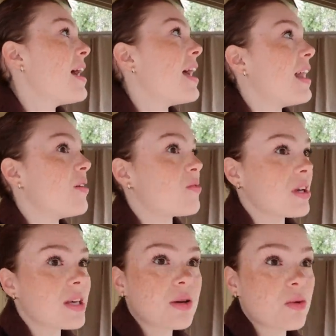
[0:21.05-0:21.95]
and
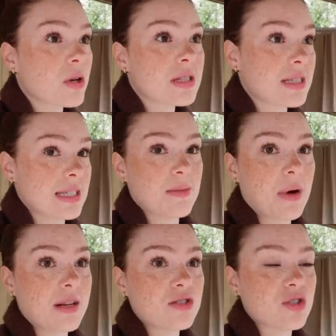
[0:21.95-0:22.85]
really couldn't see
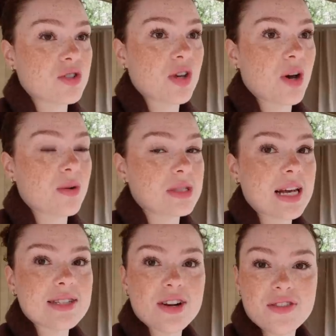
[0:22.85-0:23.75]
much. So
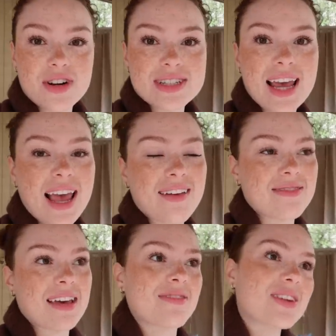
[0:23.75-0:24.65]
today's our first day of
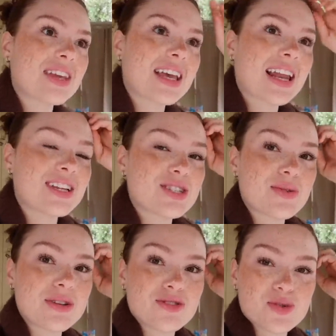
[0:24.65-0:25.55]
like really getting
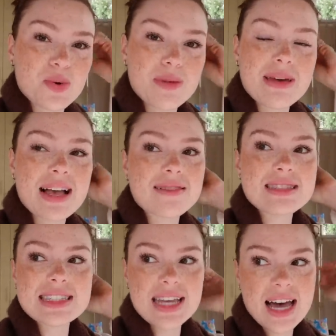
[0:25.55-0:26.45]
to enjoy being
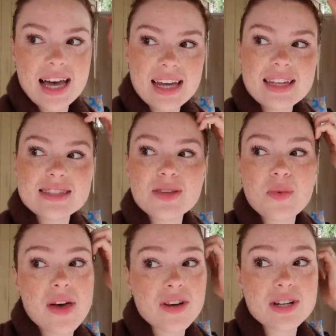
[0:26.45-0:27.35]
outside because the
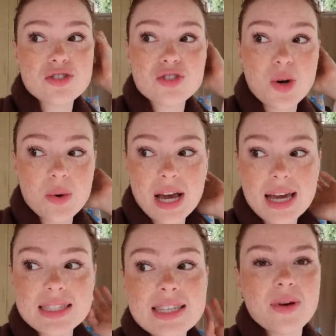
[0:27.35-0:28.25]
weather is so
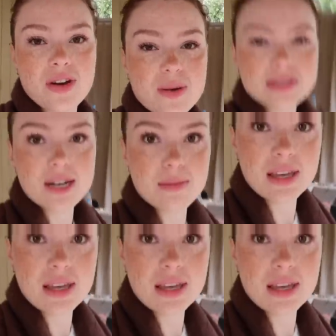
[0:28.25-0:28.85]
nice. We thought it was gonna